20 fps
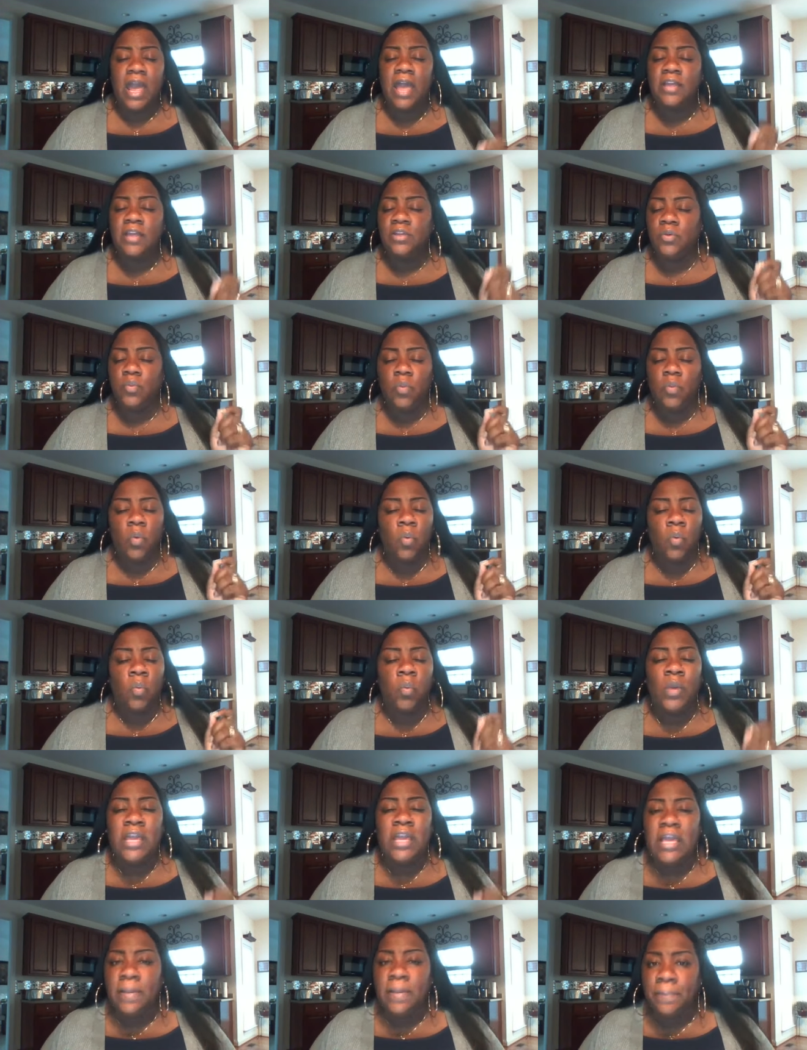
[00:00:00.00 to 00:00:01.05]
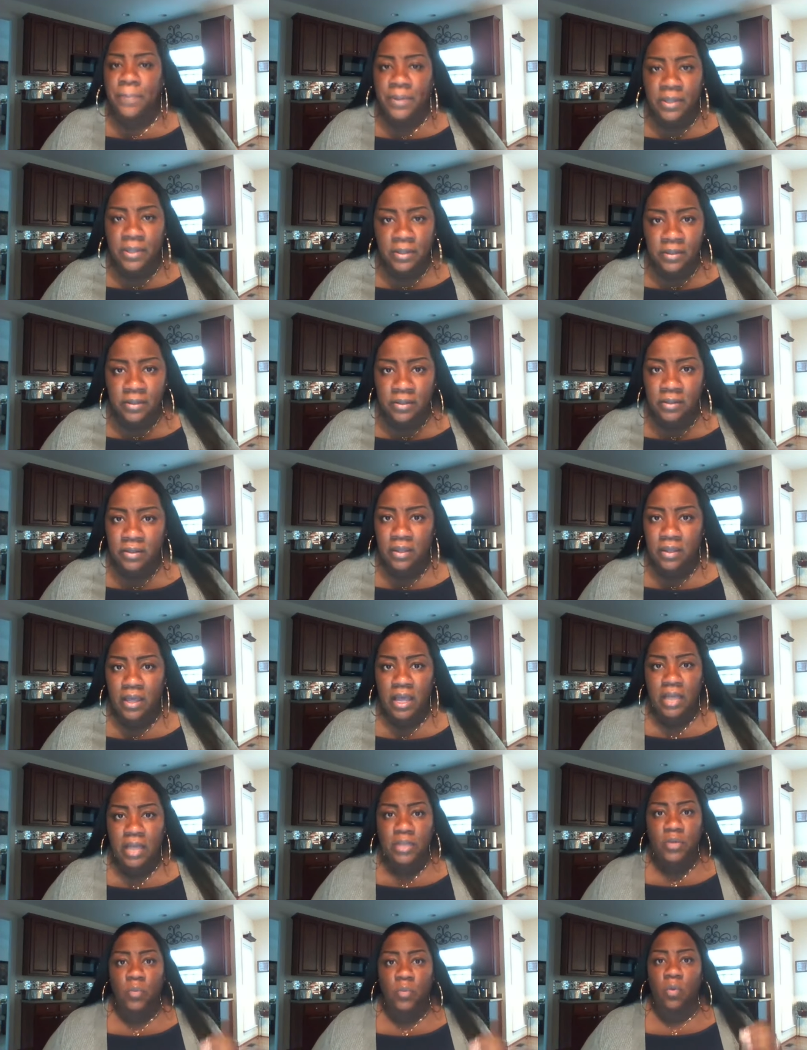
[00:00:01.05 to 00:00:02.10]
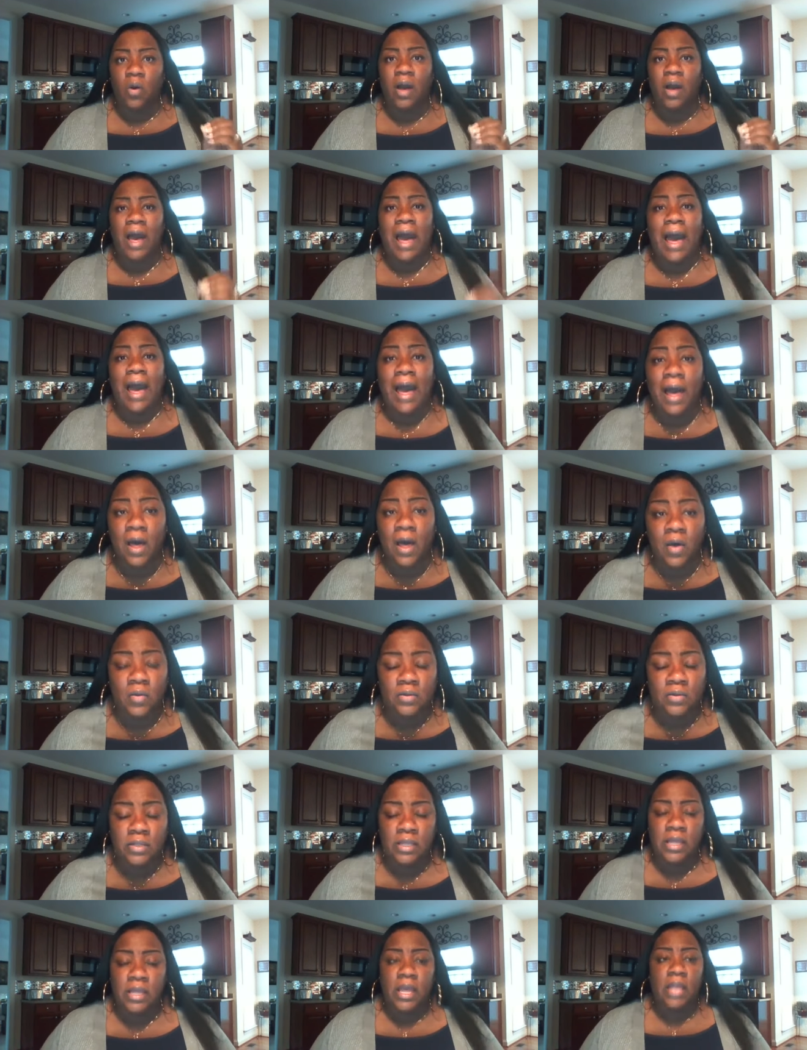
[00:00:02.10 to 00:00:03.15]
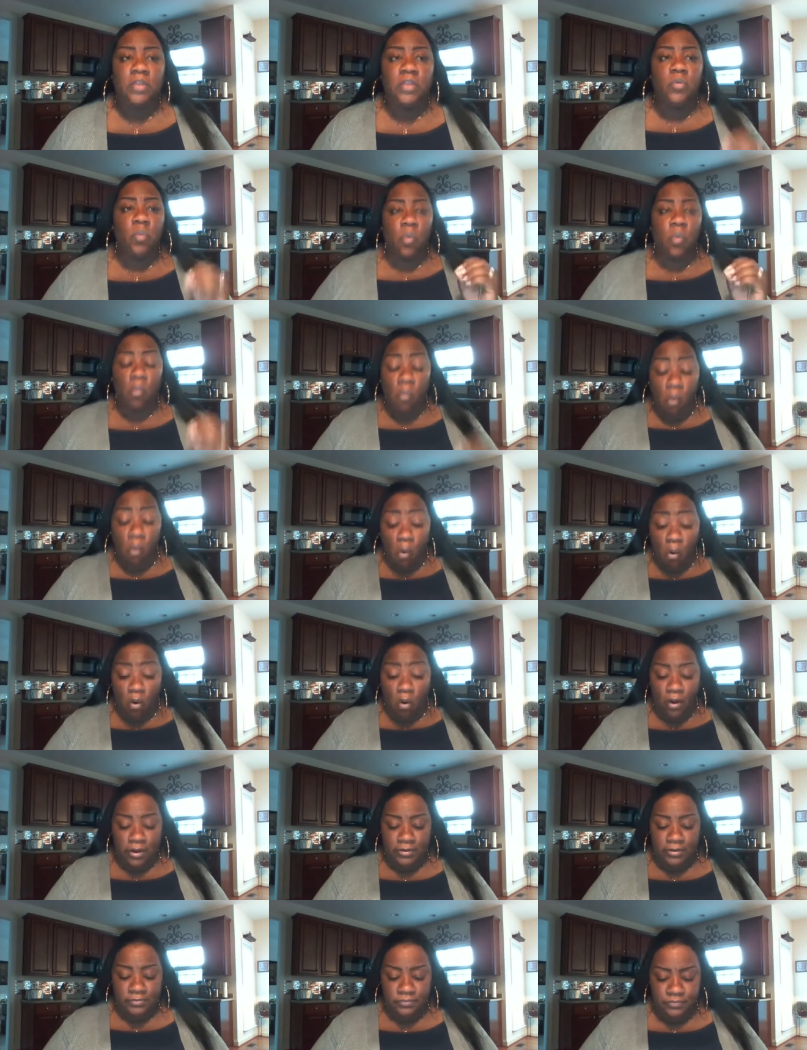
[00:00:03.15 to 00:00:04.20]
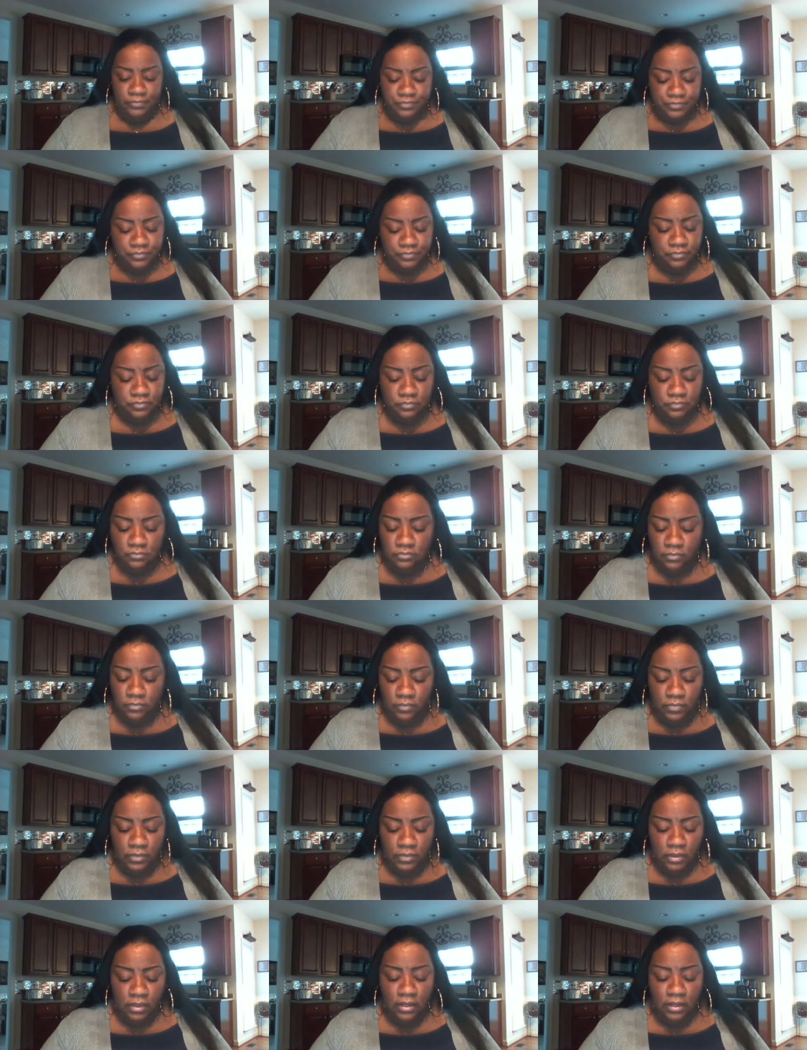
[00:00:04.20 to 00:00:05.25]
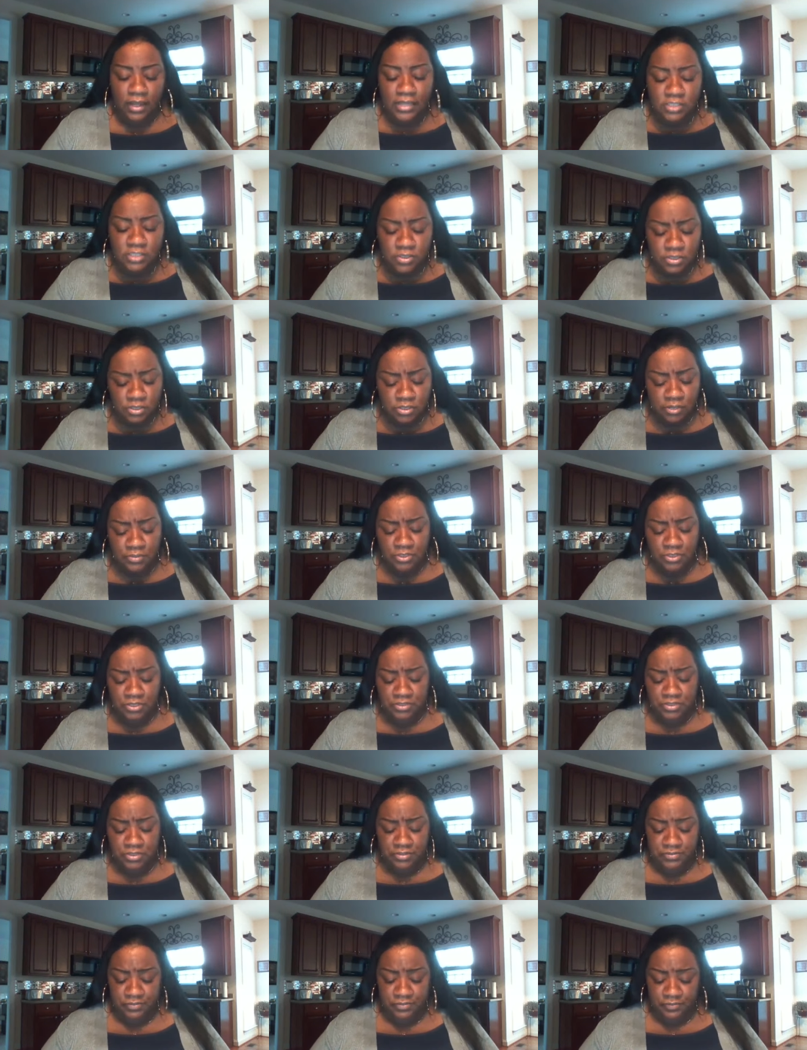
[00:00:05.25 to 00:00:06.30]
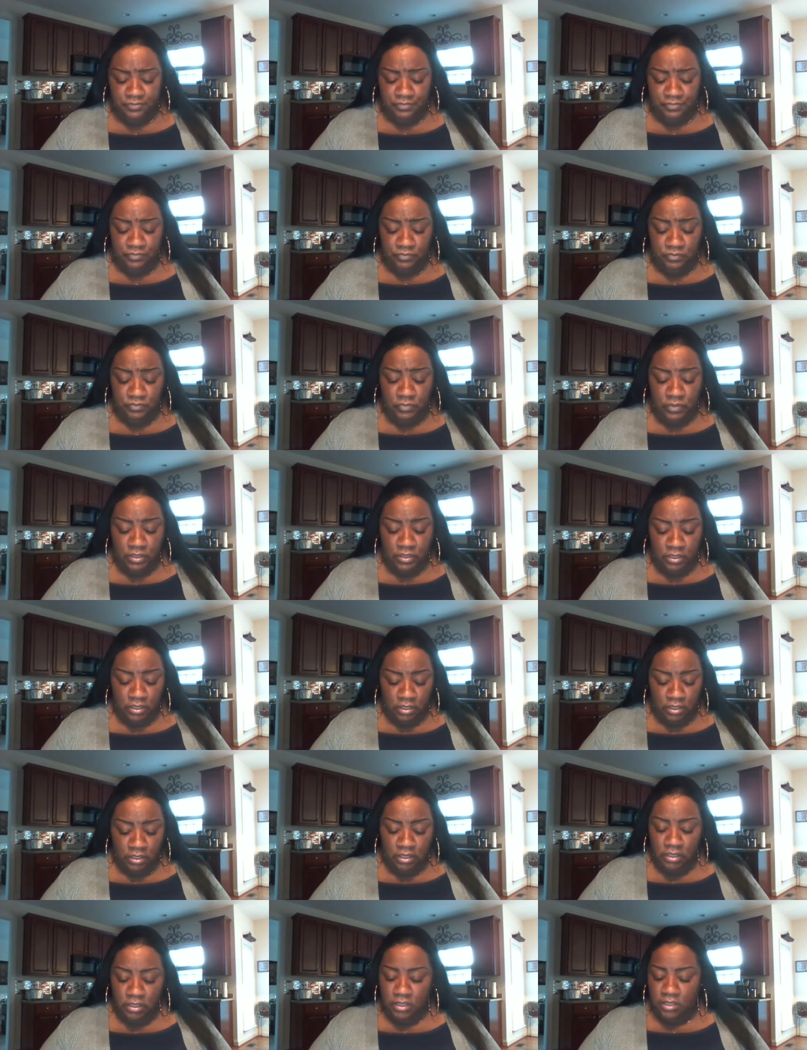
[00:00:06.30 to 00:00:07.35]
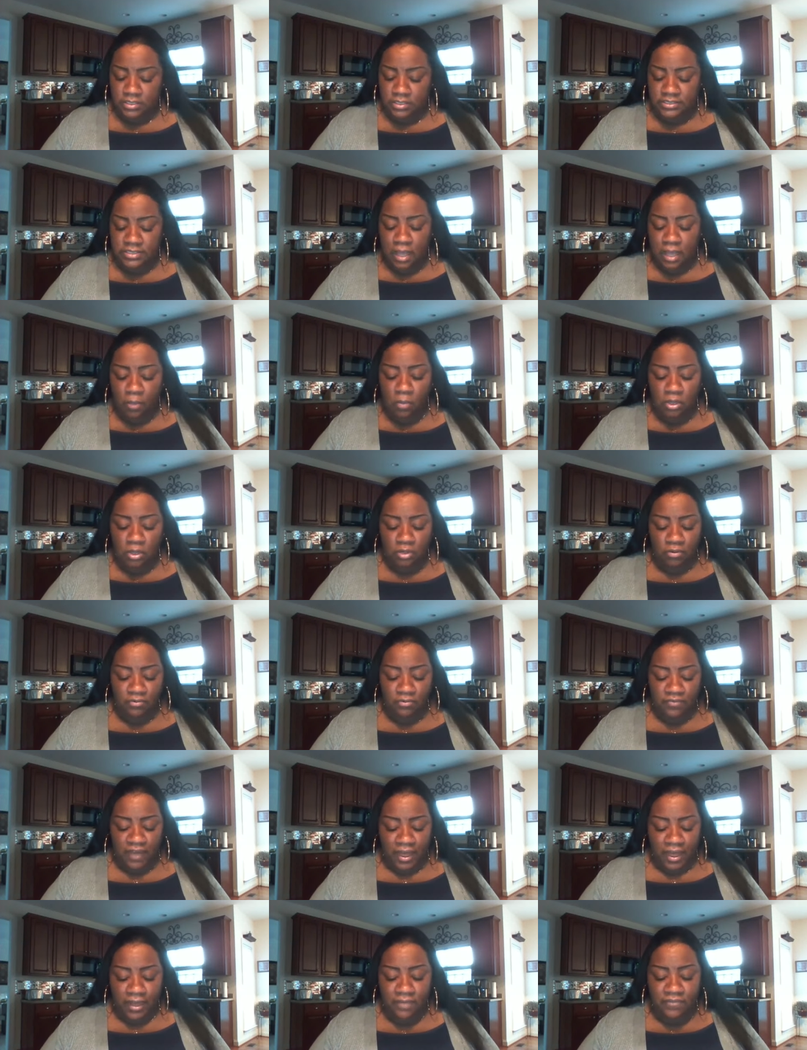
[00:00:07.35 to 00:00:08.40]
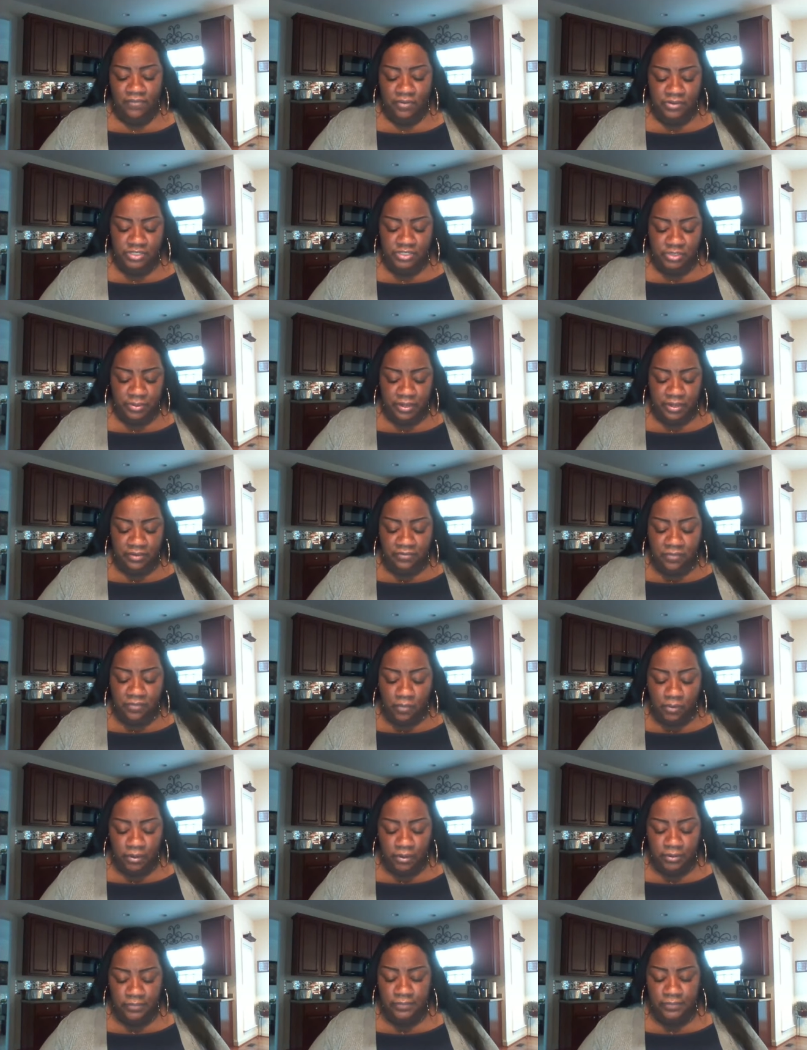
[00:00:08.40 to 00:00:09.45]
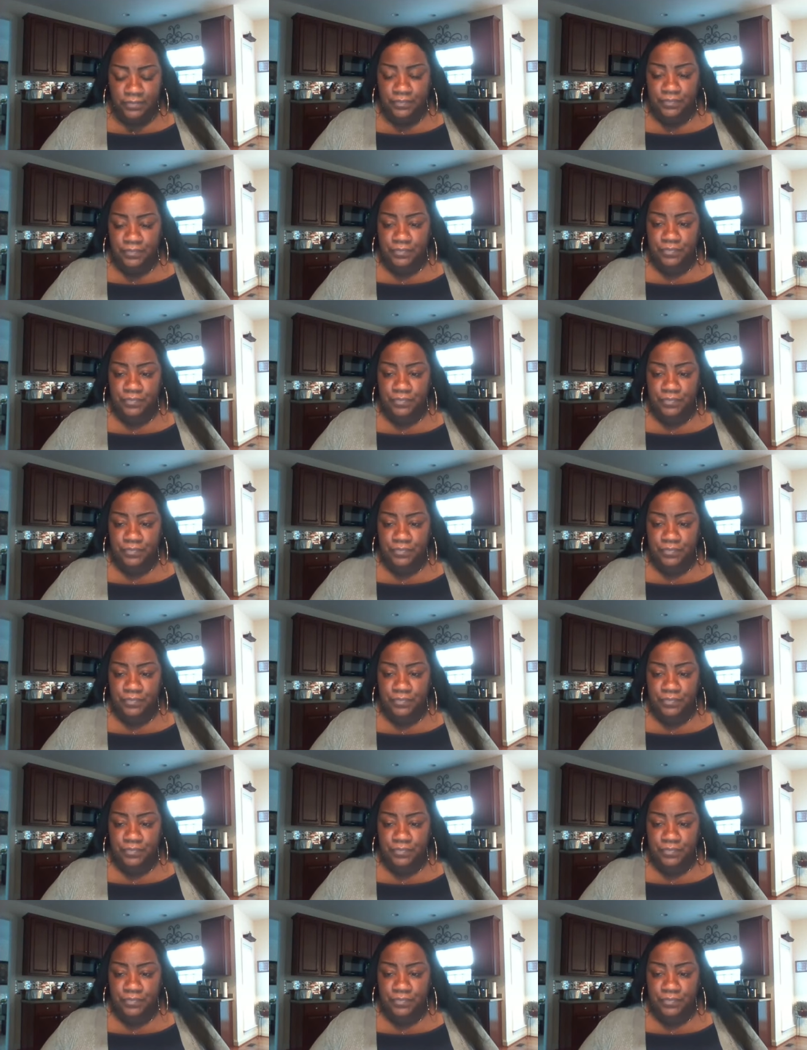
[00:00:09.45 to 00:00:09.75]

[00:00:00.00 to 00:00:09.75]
And you will weep. And you will howl. You will mourn. Last two scriptures. Psalm 105, verse 3 and 4.